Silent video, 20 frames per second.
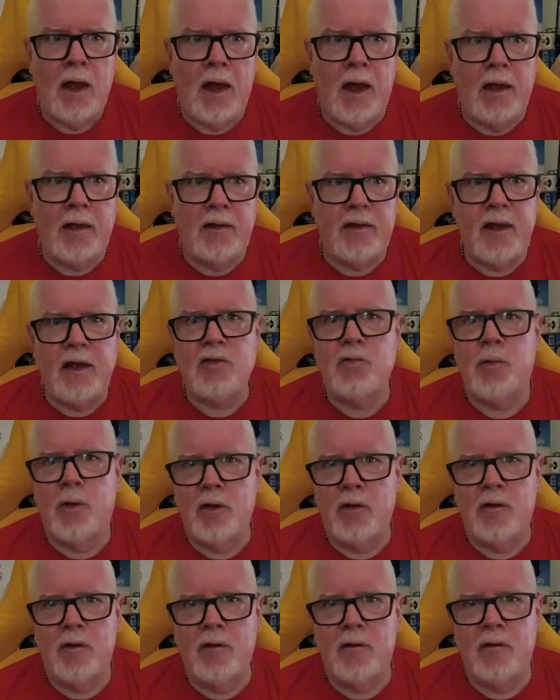And that's
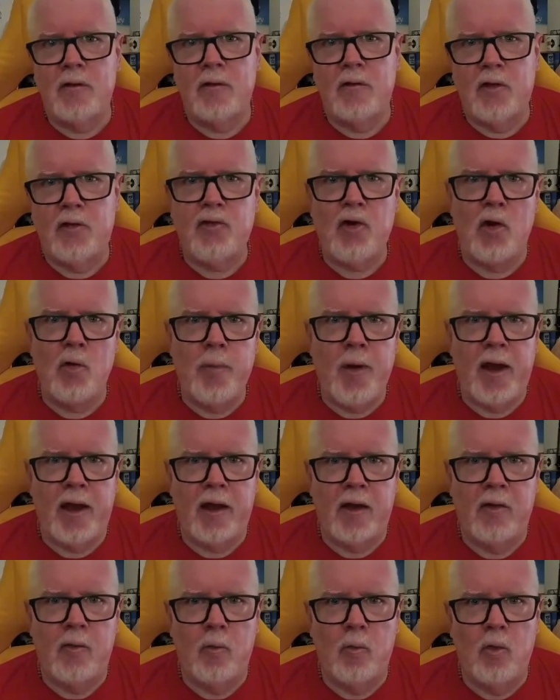what the
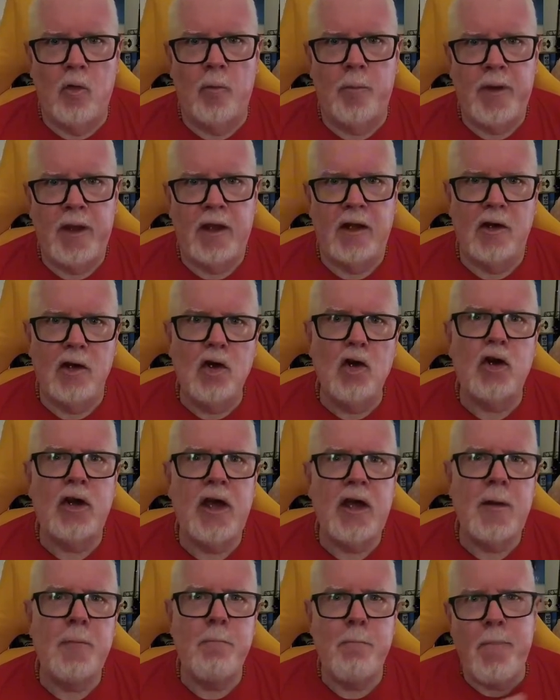throwback will be,
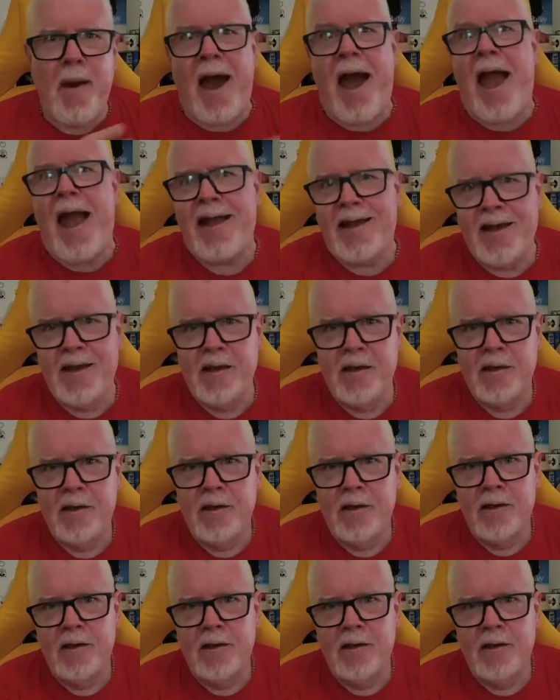looking back